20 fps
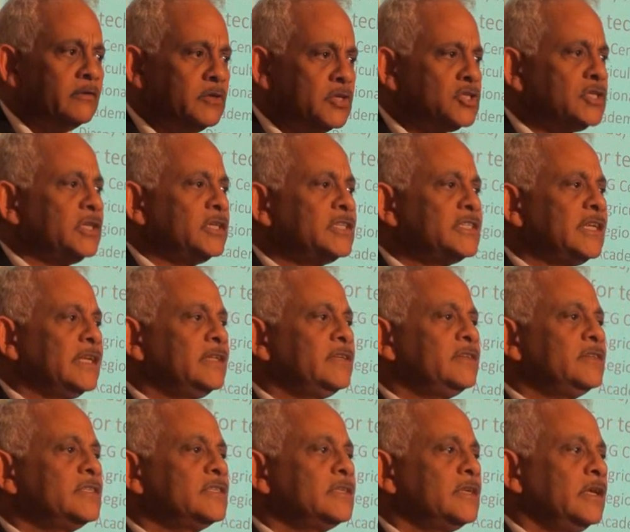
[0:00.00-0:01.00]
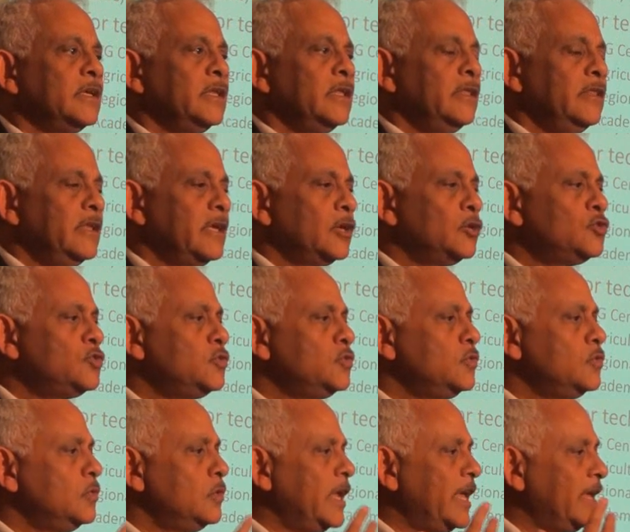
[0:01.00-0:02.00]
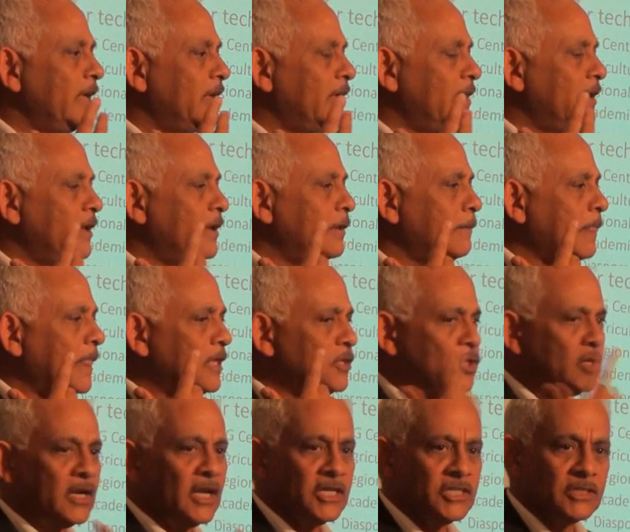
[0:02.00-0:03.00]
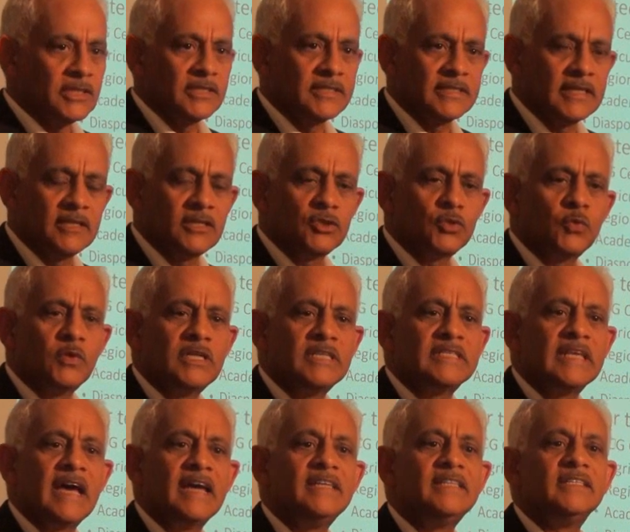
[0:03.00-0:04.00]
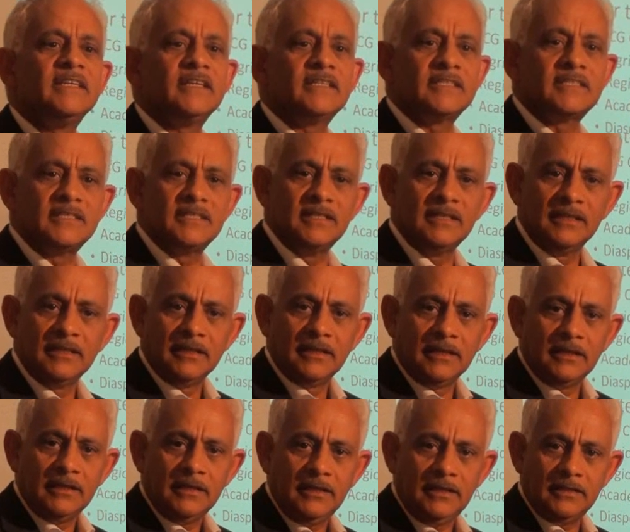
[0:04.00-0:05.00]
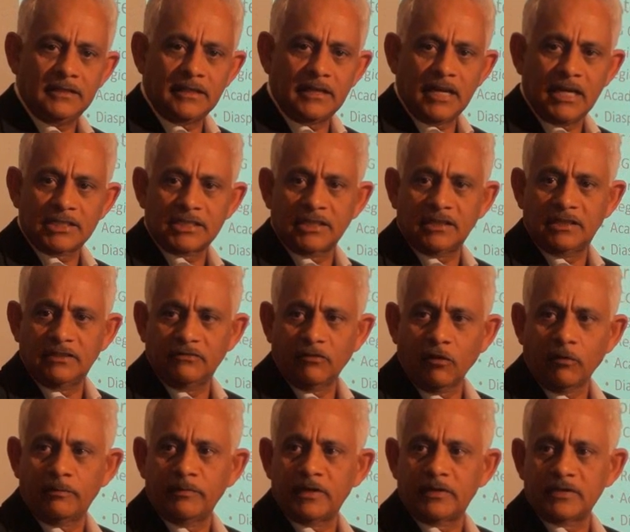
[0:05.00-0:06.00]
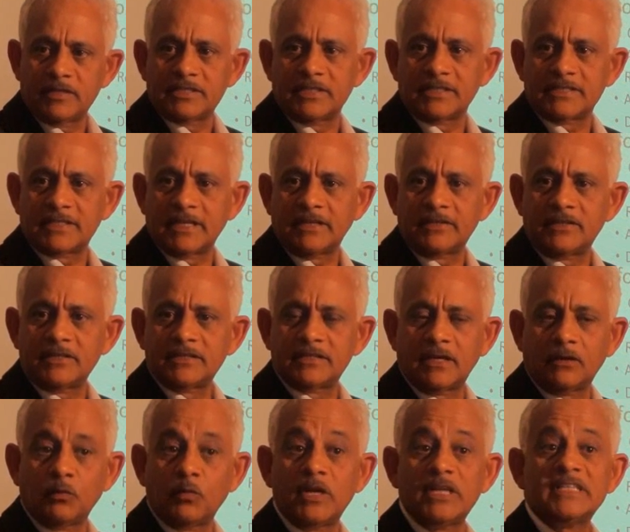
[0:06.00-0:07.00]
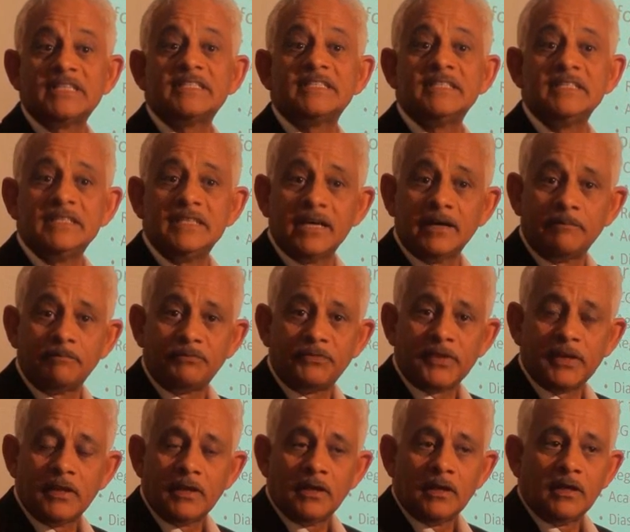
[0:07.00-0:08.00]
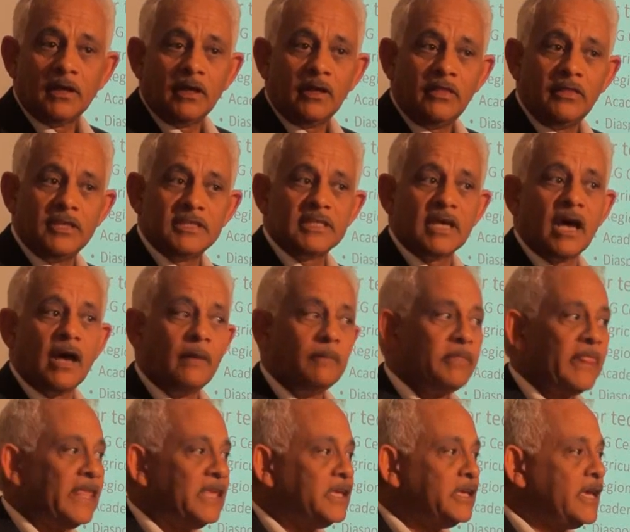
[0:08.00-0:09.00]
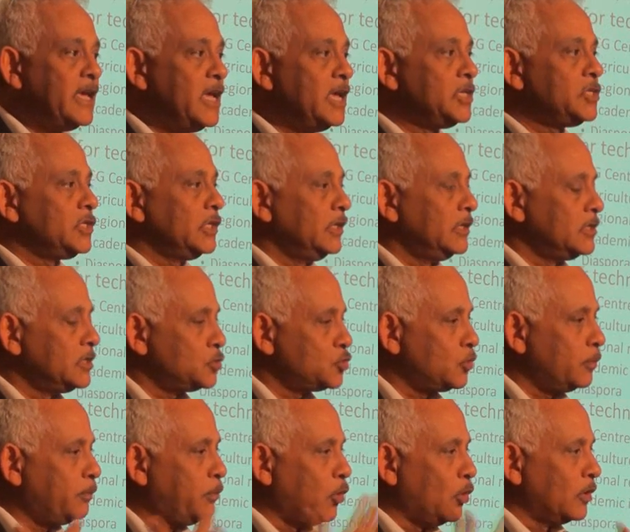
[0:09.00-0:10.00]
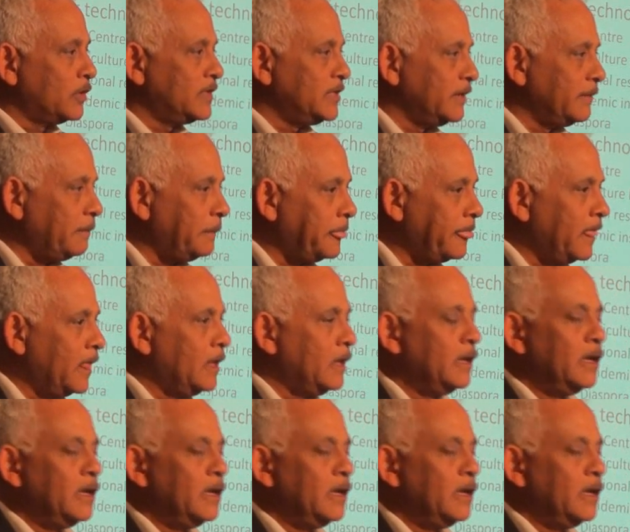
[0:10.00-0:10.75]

research centers. There are 2 international centers. One is IDRC, International Development Research Centers, and one is CIDA. These are engaged in supporting